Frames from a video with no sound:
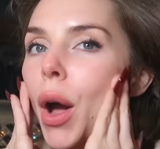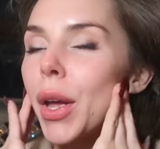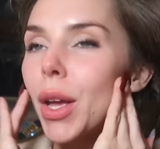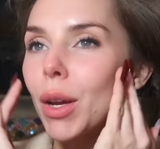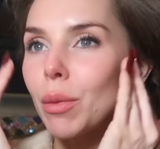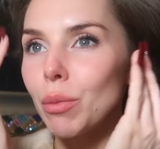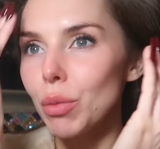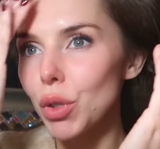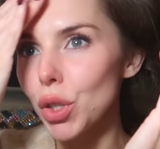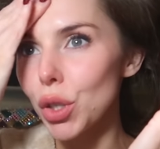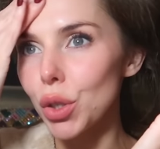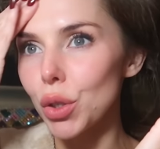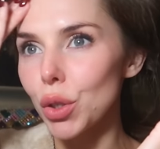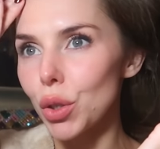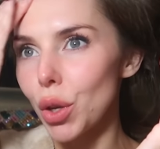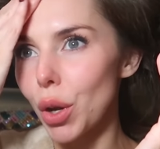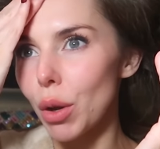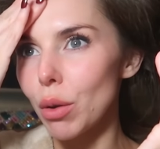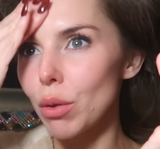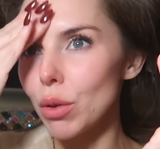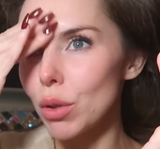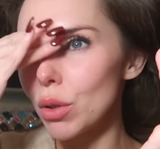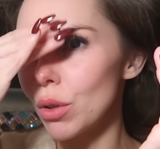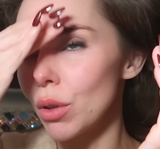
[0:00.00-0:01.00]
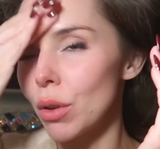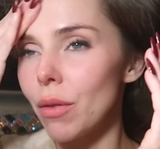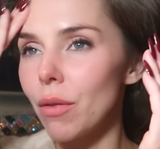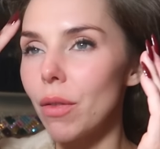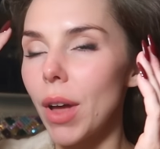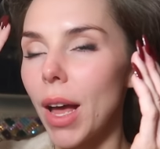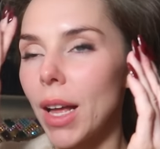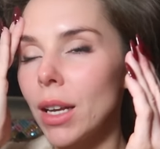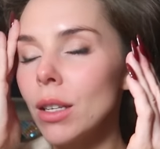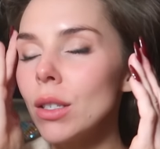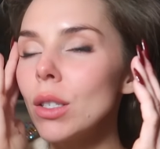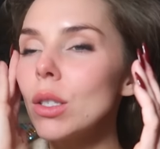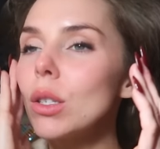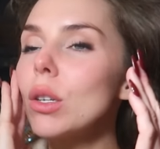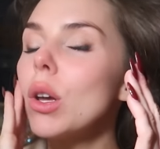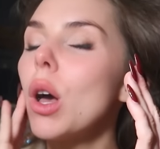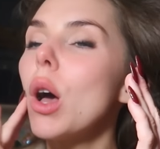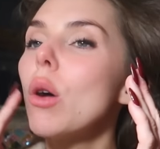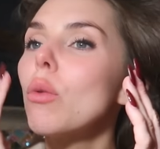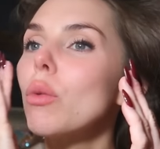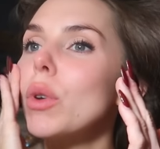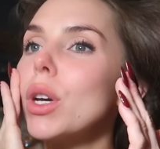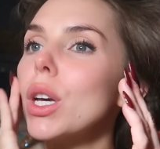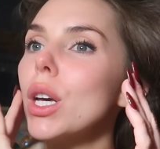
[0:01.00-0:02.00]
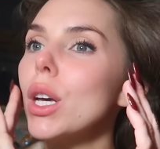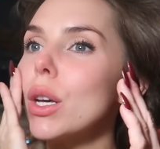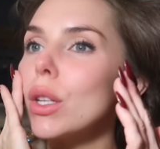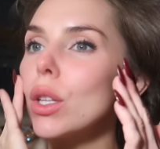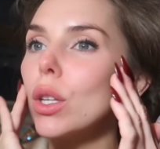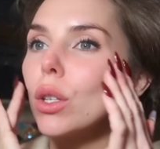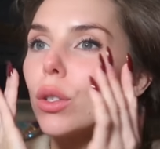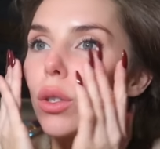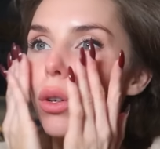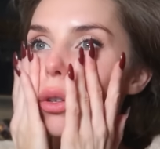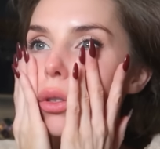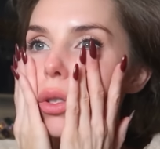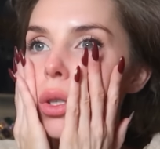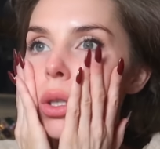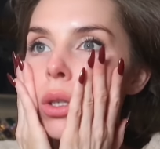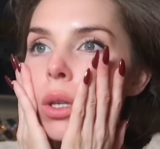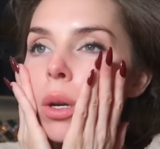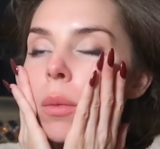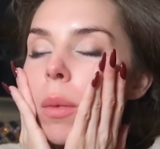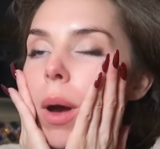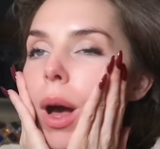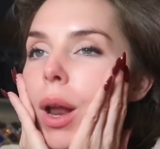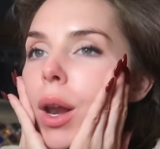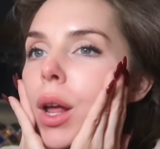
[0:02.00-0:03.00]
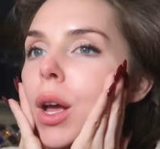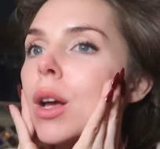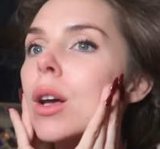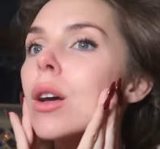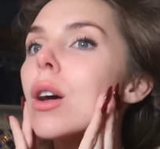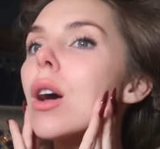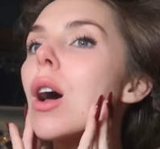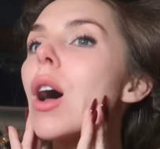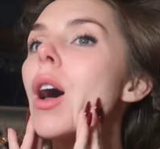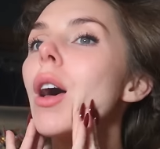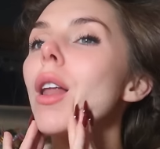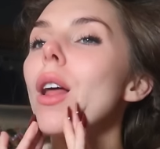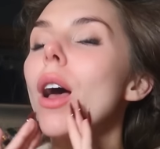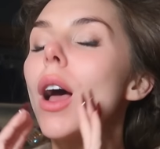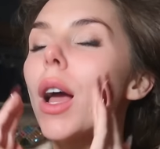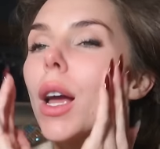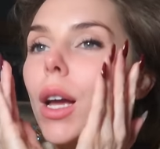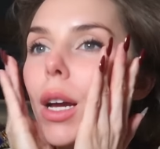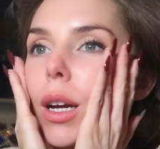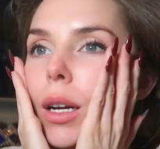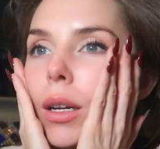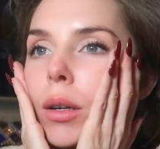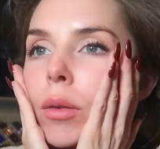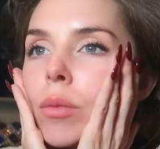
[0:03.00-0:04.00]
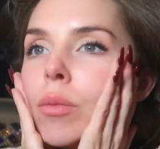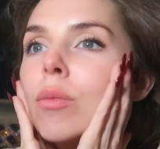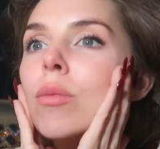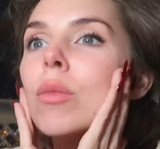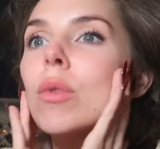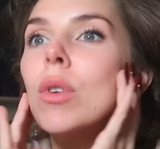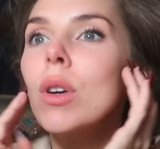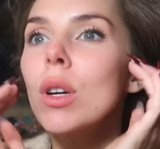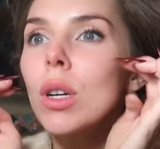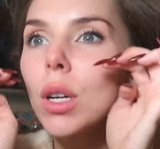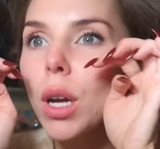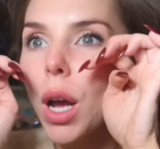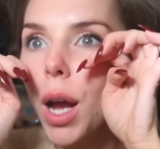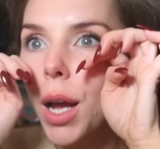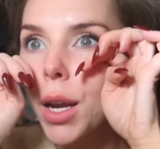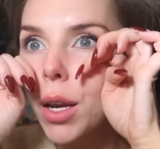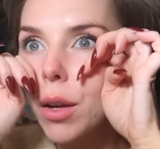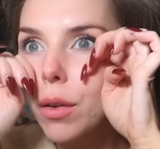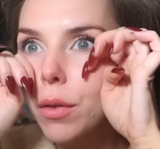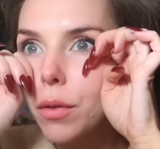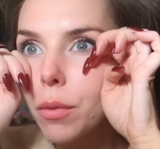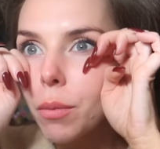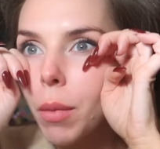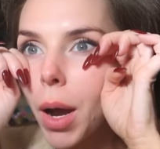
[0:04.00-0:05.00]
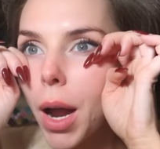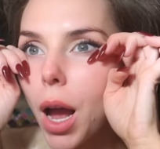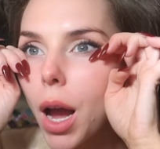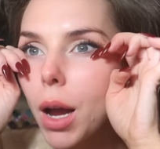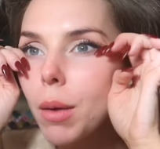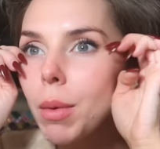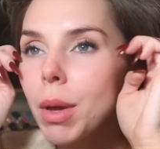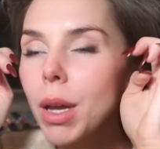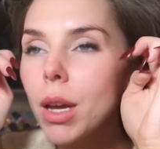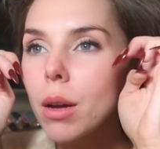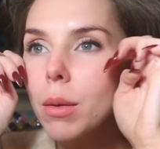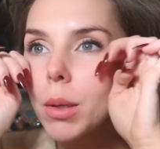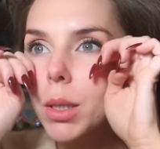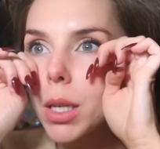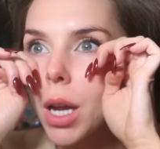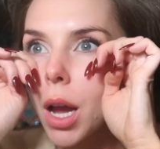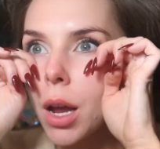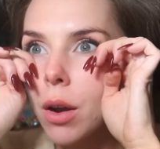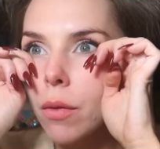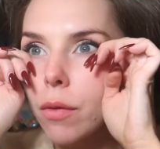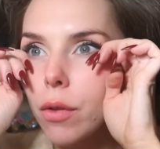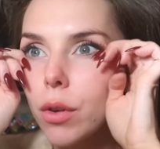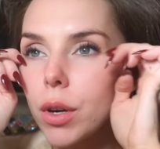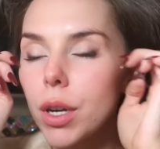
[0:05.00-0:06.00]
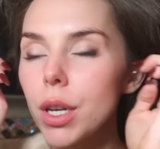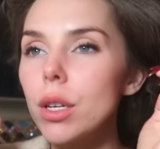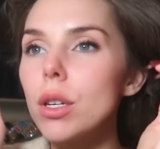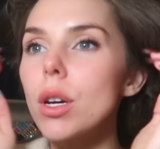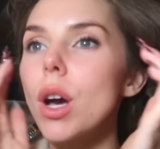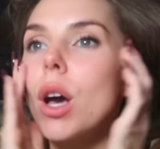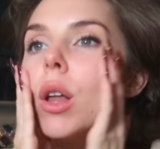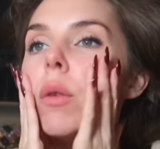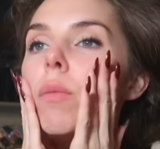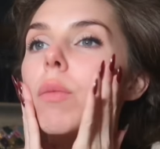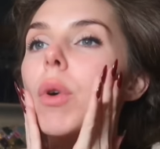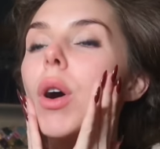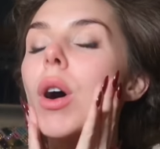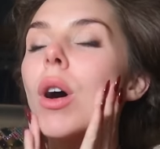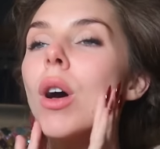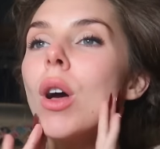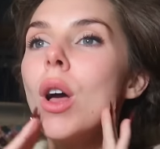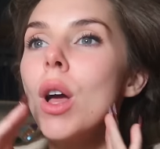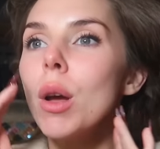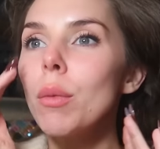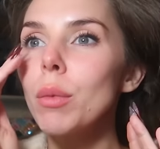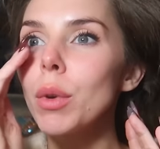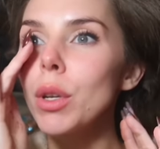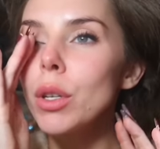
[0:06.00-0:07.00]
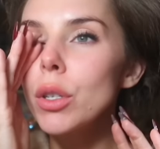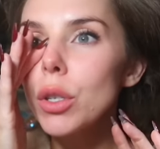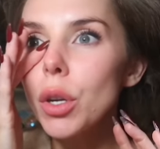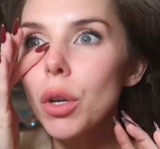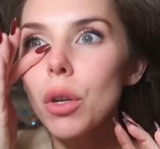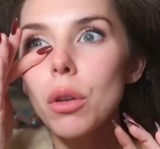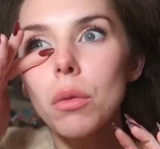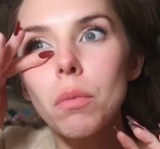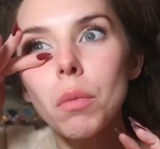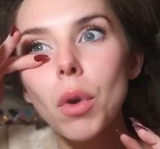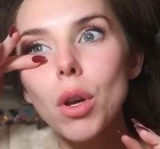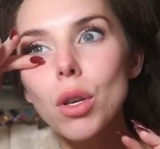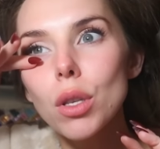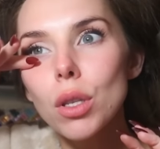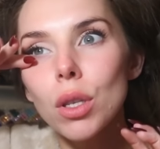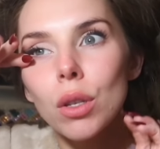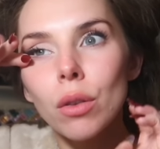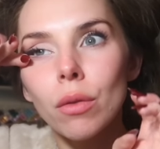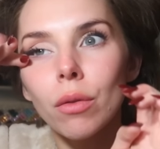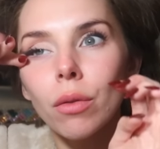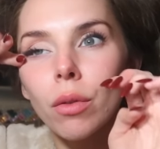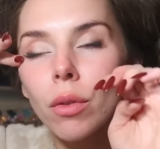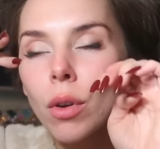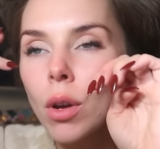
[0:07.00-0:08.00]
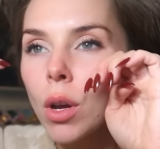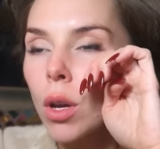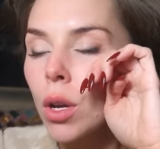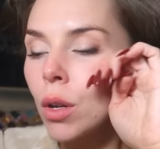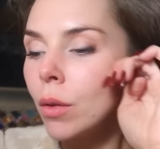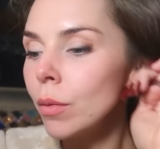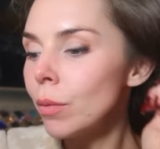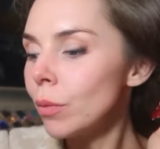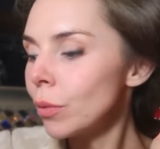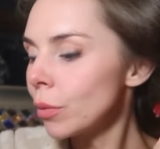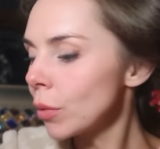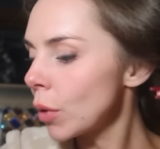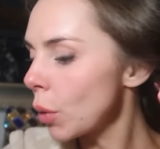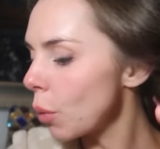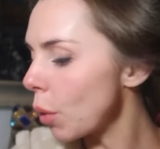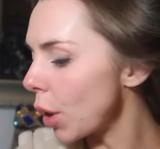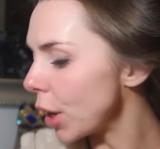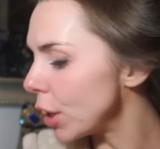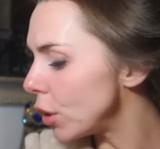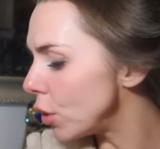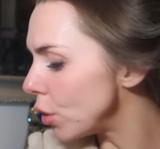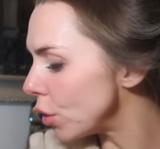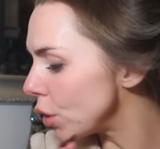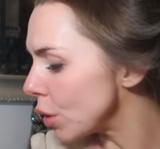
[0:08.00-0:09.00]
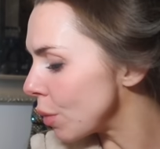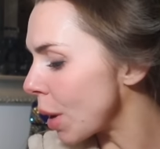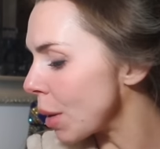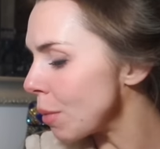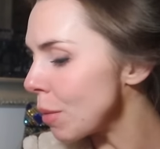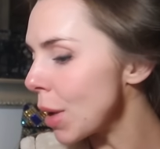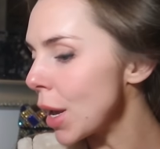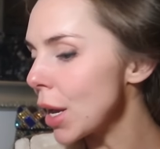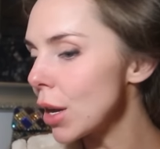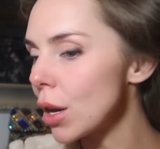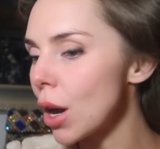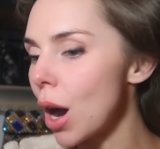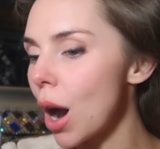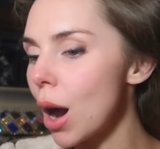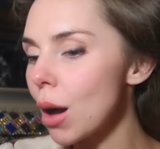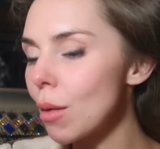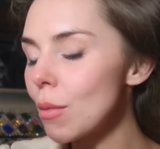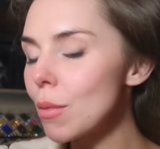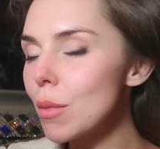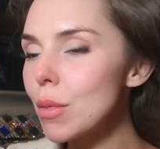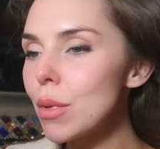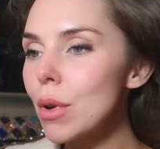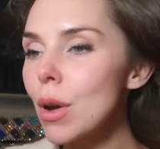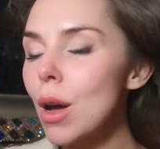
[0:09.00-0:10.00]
I am just going to an event with Dolce & Gabbana, and I am kind of, my eye makeup is kind of already done, but I'm going to show you most of what I do to my makeup.